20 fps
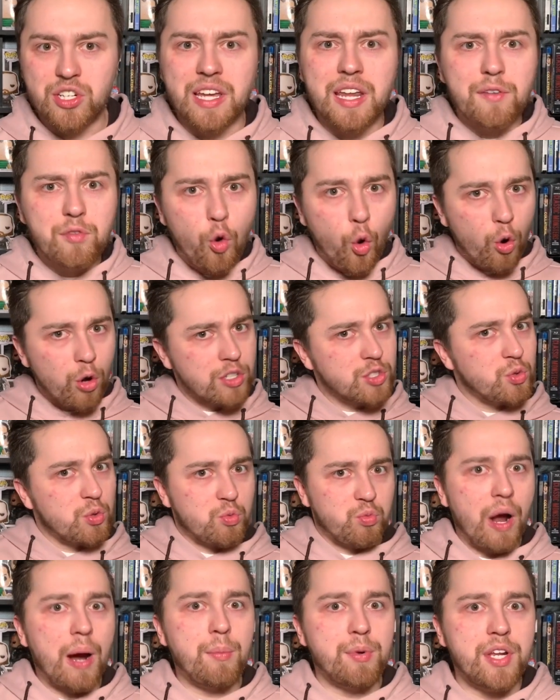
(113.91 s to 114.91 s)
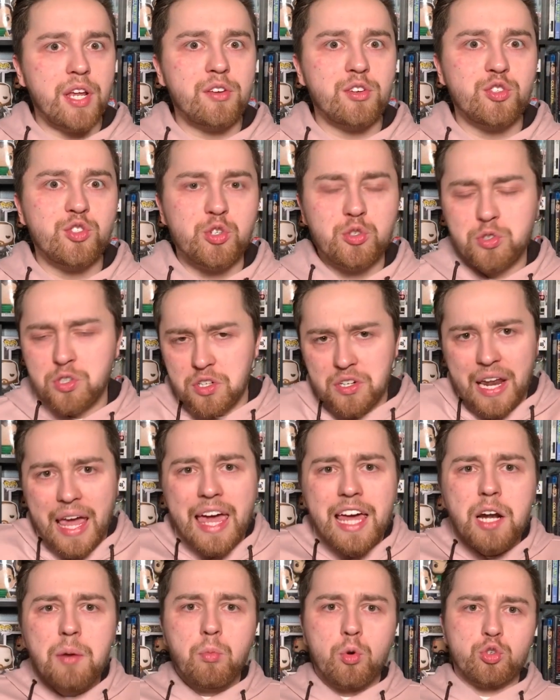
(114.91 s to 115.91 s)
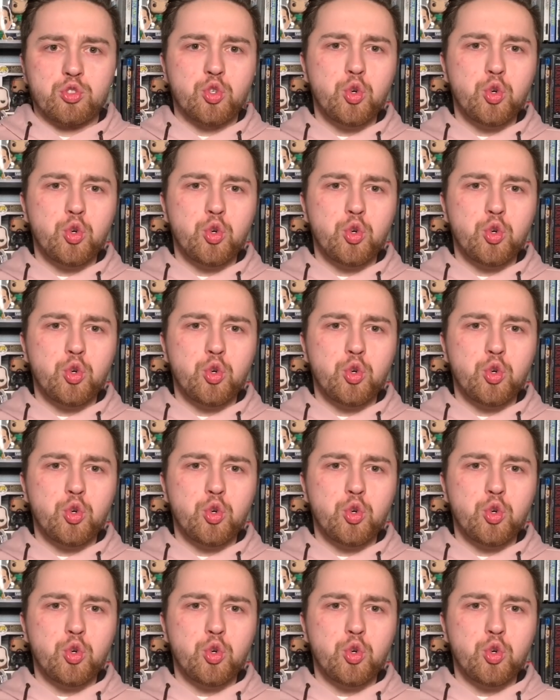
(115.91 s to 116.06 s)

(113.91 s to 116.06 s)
and of course with Robert Downey Junior and animals.